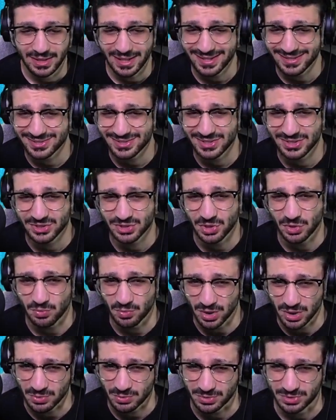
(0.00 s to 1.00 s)
Next is
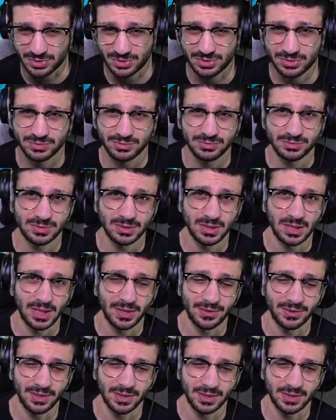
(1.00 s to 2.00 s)
Garrote.
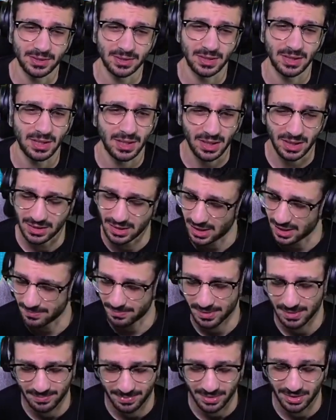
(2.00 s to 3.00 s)
I think a lot
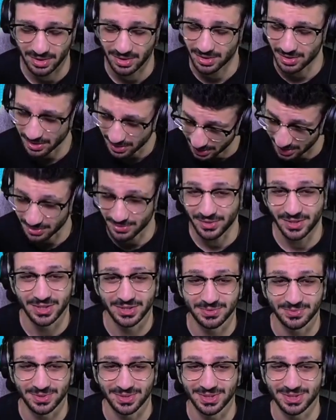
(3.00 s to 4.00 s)
of people are in
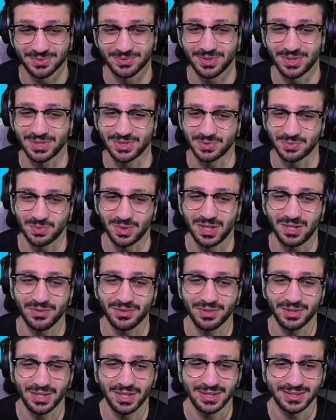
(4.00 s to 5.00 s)
agreement with this one as
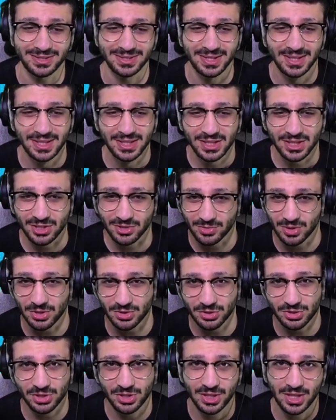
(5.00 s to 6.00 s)
well, that
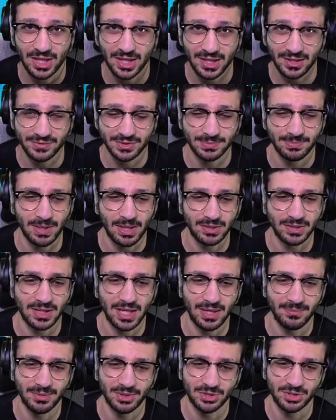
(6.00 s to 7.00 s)
Garrote should not have spell
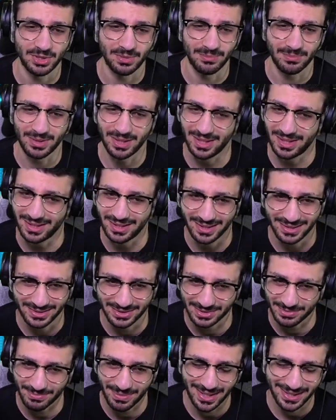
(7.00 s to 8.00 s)
damage, and it
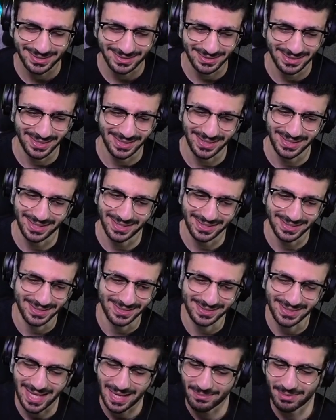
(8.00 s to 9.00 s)
just makes
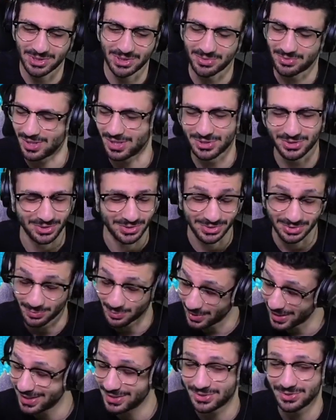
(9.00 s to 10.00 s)
the damage
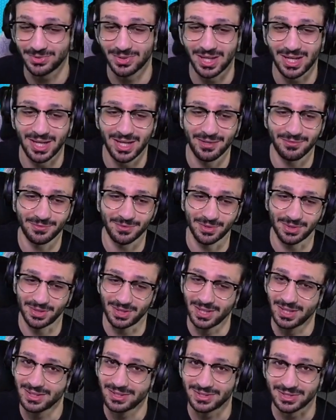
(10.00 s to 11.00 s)
threshold way too high
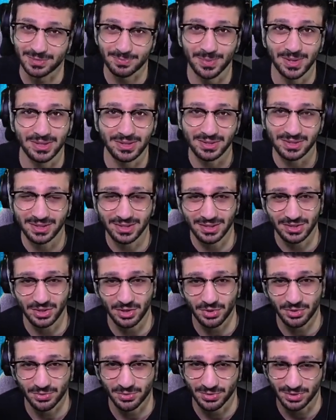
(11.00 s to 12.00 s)
for the speed that they can
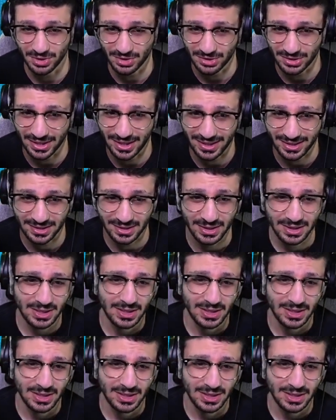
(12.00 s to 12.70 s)
go through their deck.